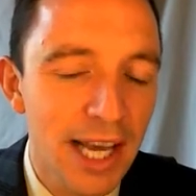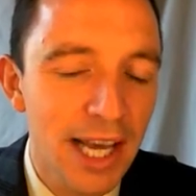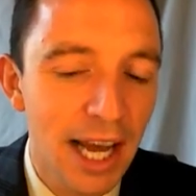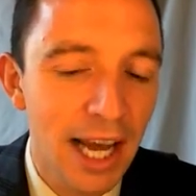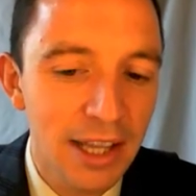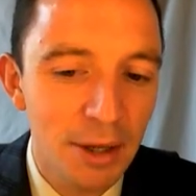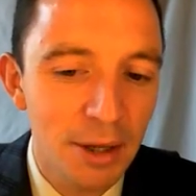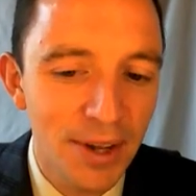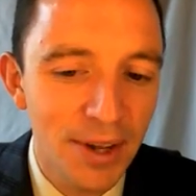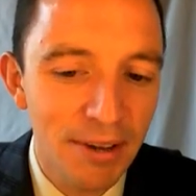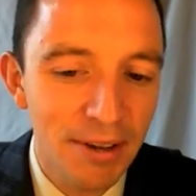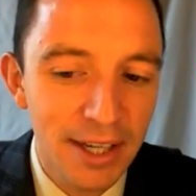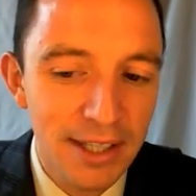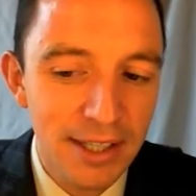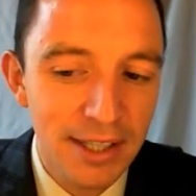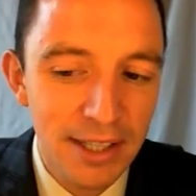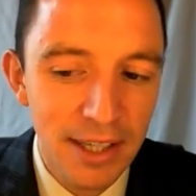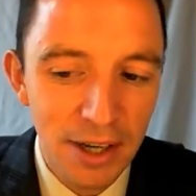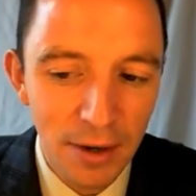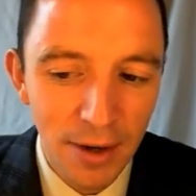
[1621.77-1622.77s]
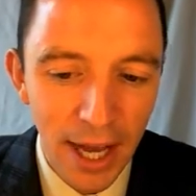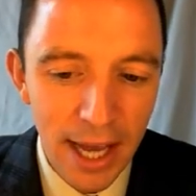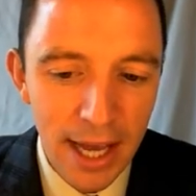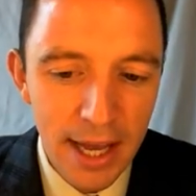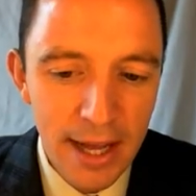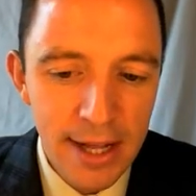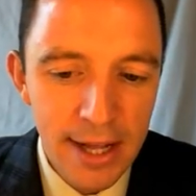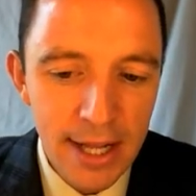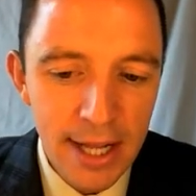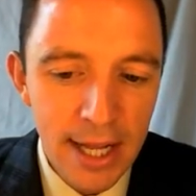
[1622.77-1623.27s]
and the prefix okay
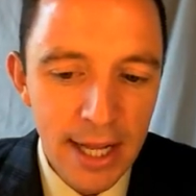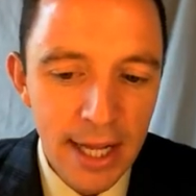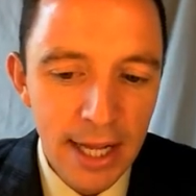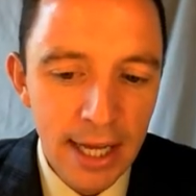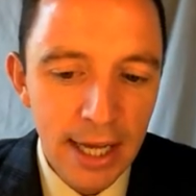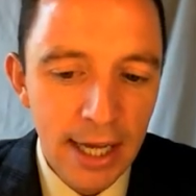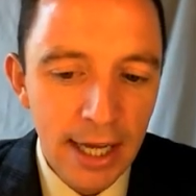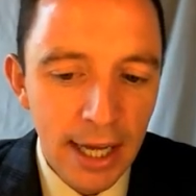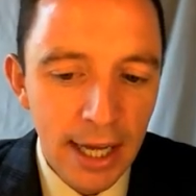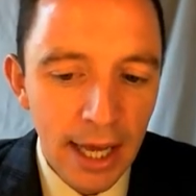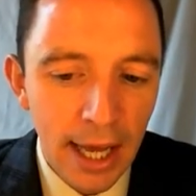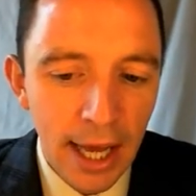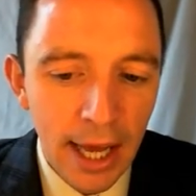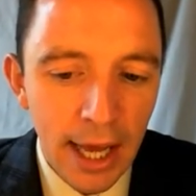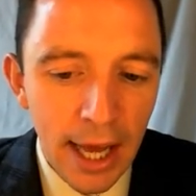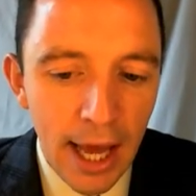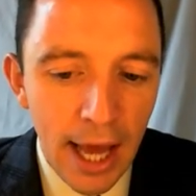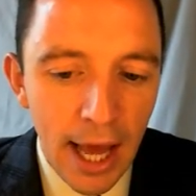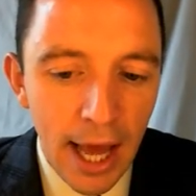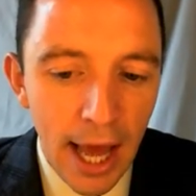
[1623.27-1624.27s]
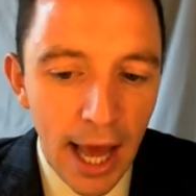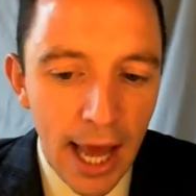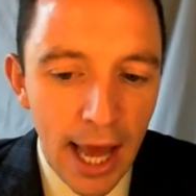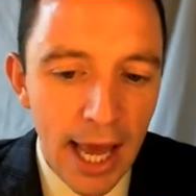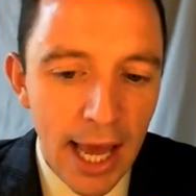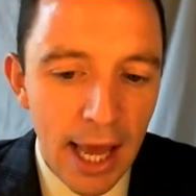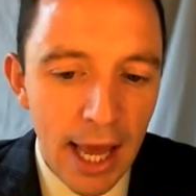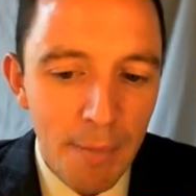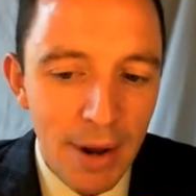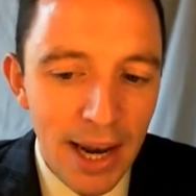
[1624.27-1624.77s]

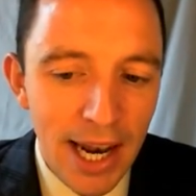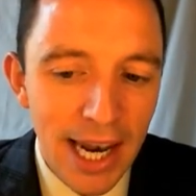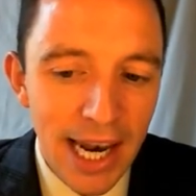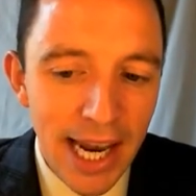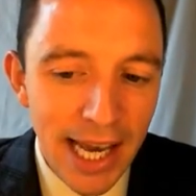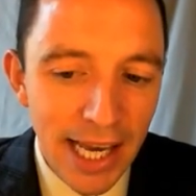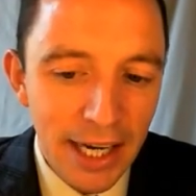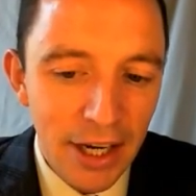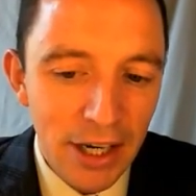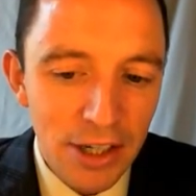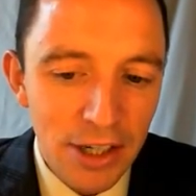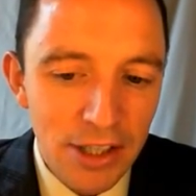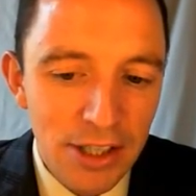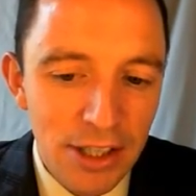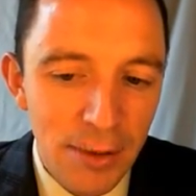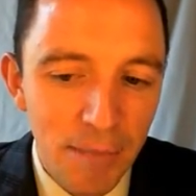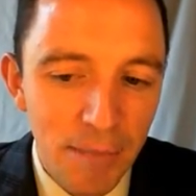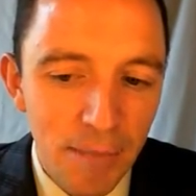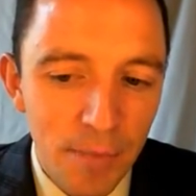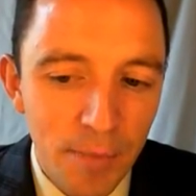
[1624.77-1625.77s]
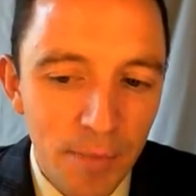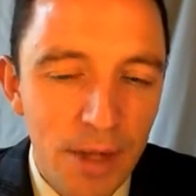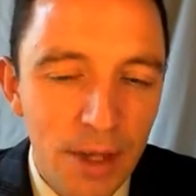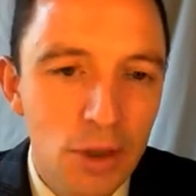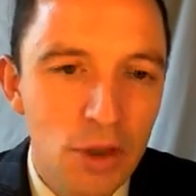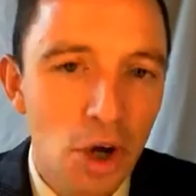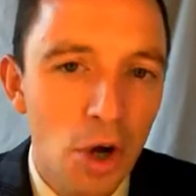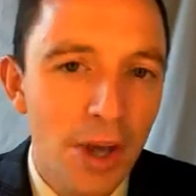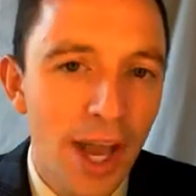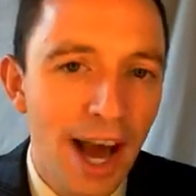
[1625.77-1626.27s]
um, linkers
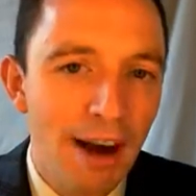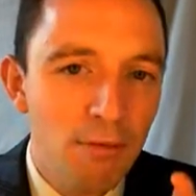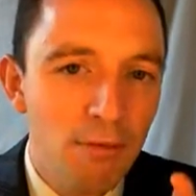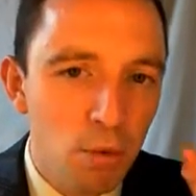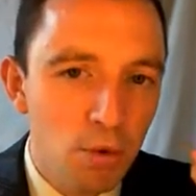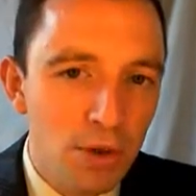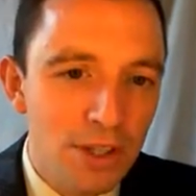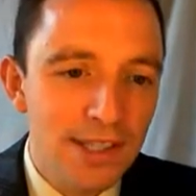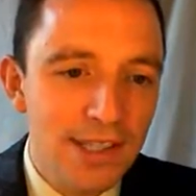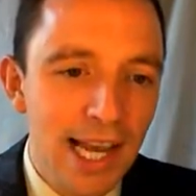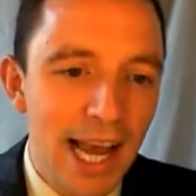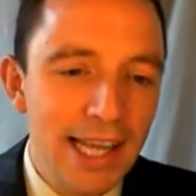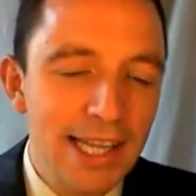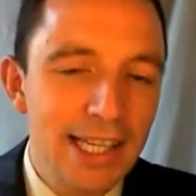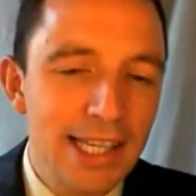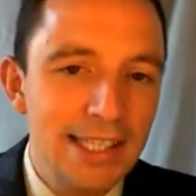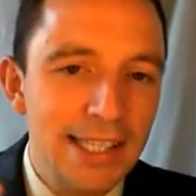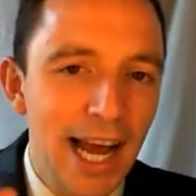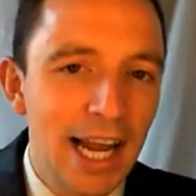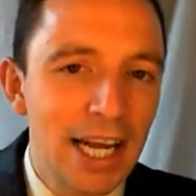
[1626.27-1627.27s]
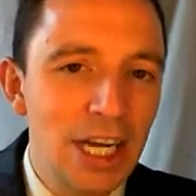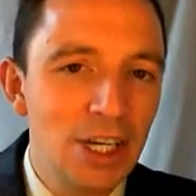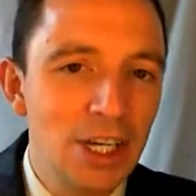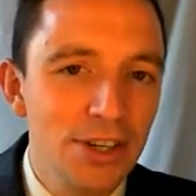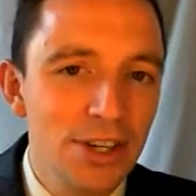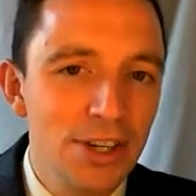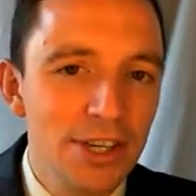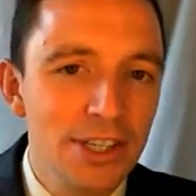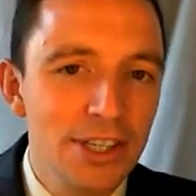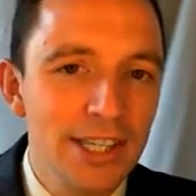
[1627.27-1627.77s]
so you have one sentence and
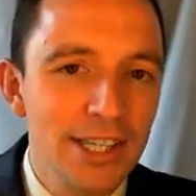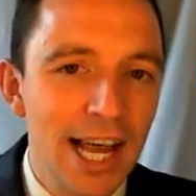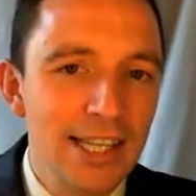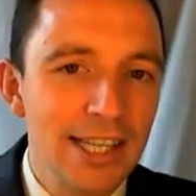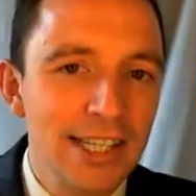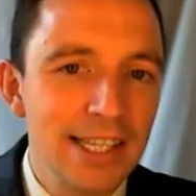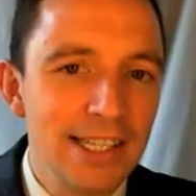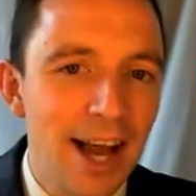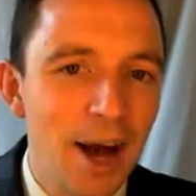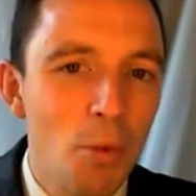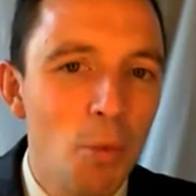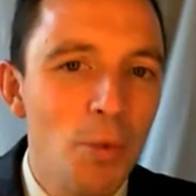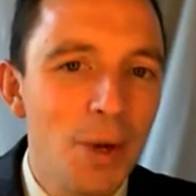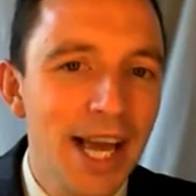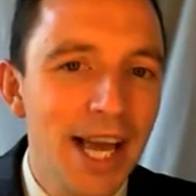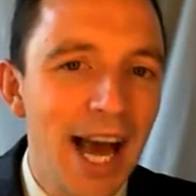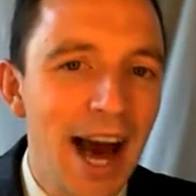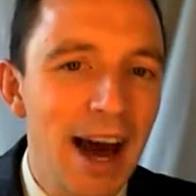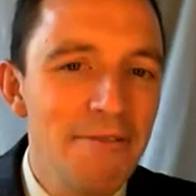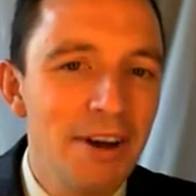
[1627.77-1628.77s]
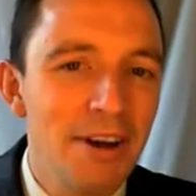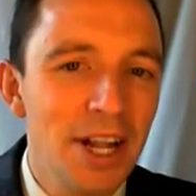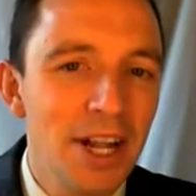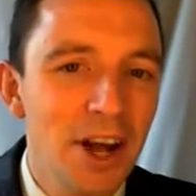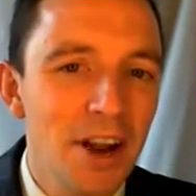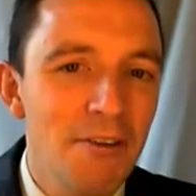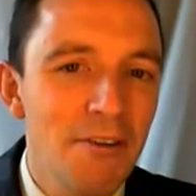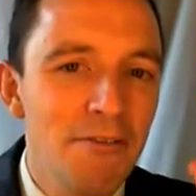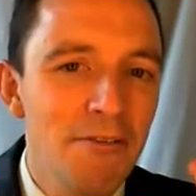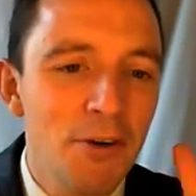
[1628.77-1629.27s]
another sentence and we have a
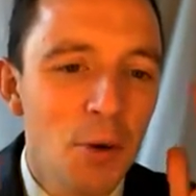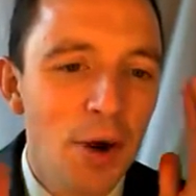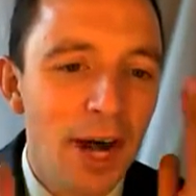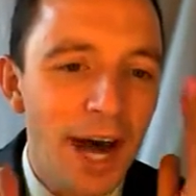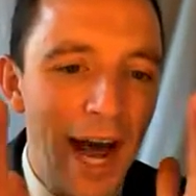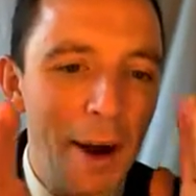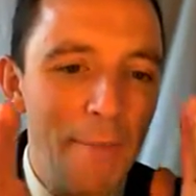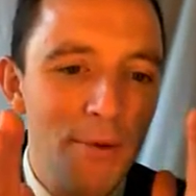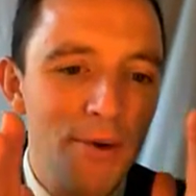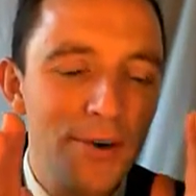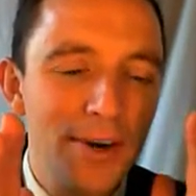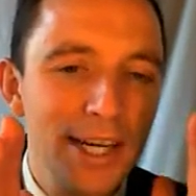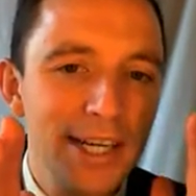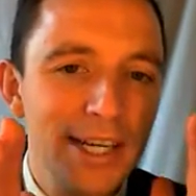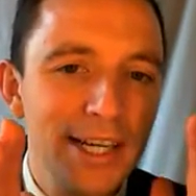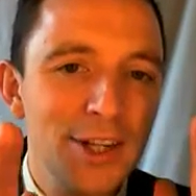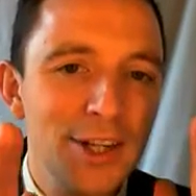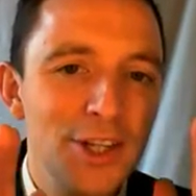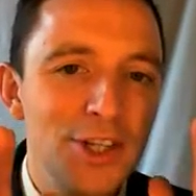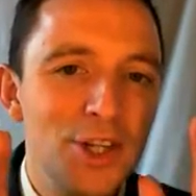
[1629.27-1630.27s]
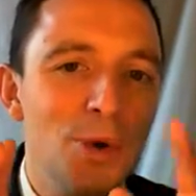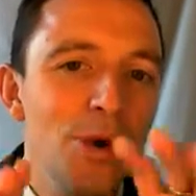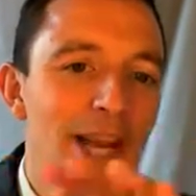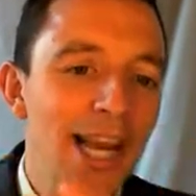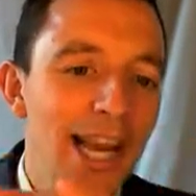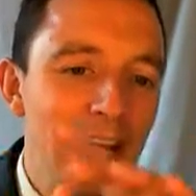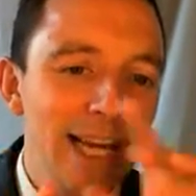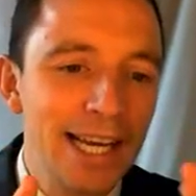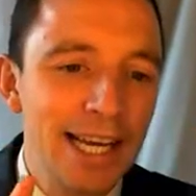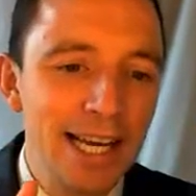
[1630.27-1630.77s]
lot of vocabulary to
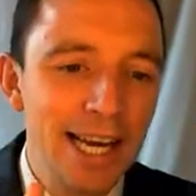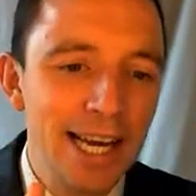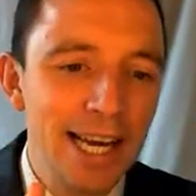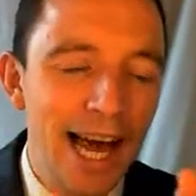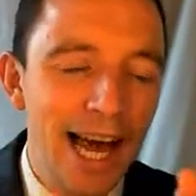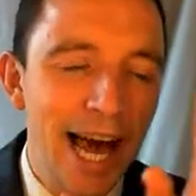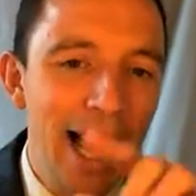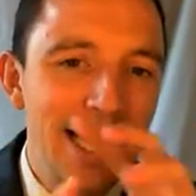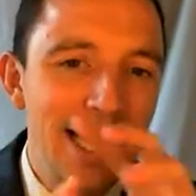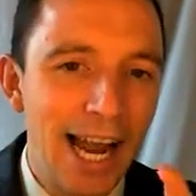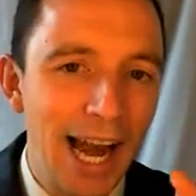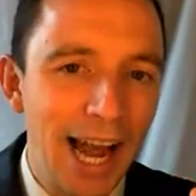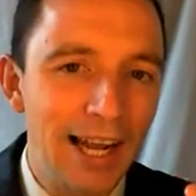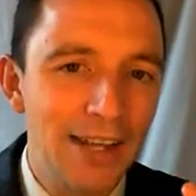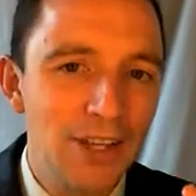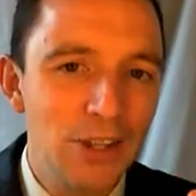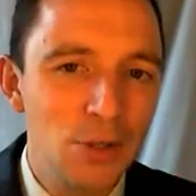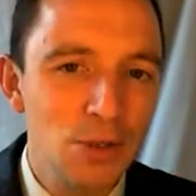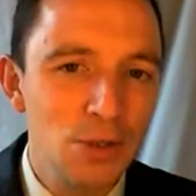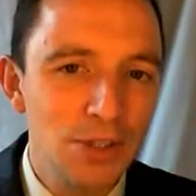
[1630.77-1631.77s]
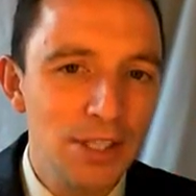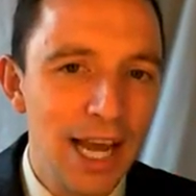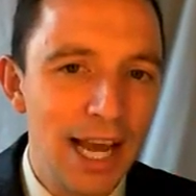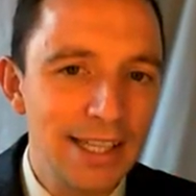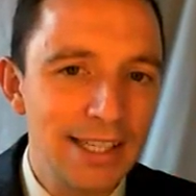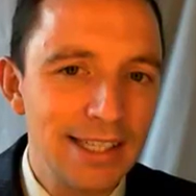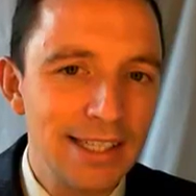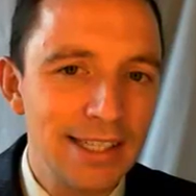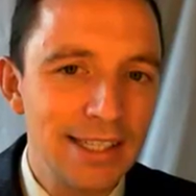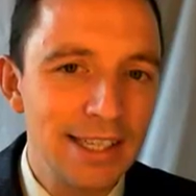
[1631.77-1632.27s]
link and connect two
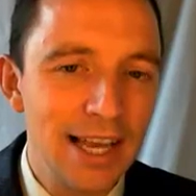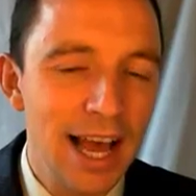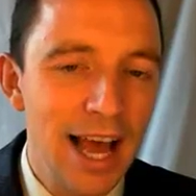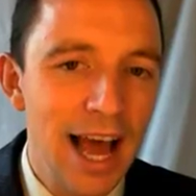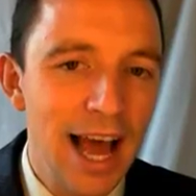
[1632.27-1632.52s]
sentences